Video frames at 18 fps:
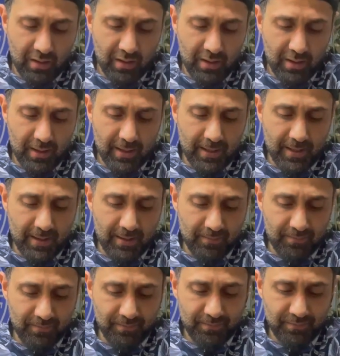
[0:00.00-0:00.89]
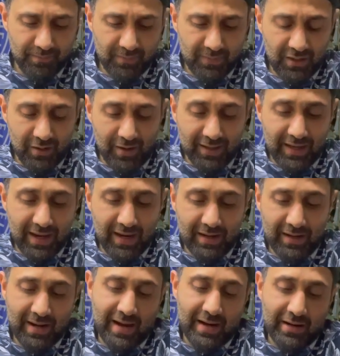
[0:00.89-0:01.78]
You know, I
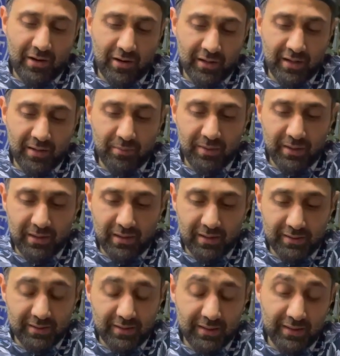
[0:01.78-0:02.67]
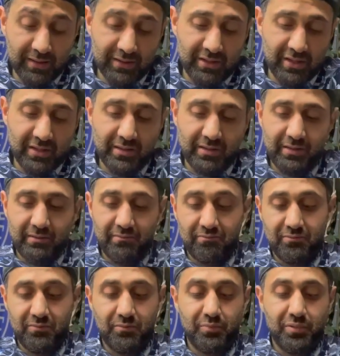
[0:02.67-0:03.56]
can't knock on it because it is just
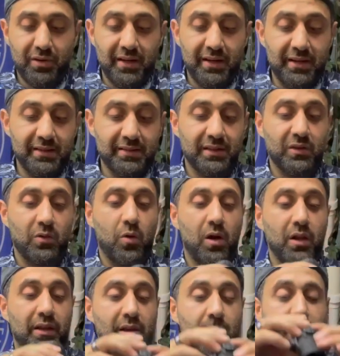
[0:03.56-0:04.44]
pretty decent quality.